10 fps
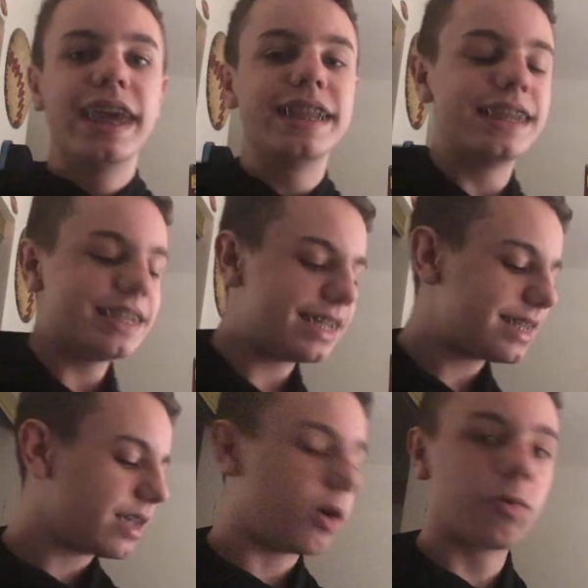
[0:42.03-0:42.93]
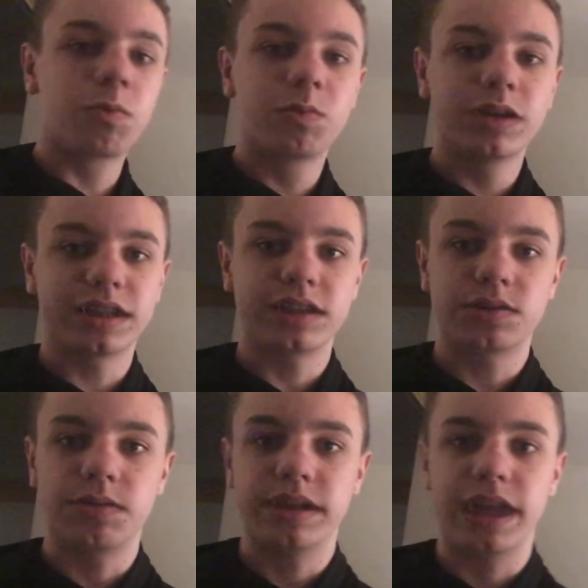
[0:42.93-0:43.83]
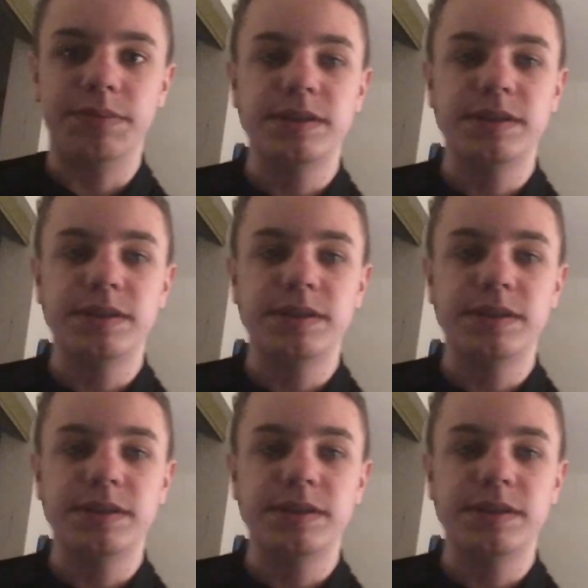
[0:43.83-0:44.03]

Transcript: This is a really short game.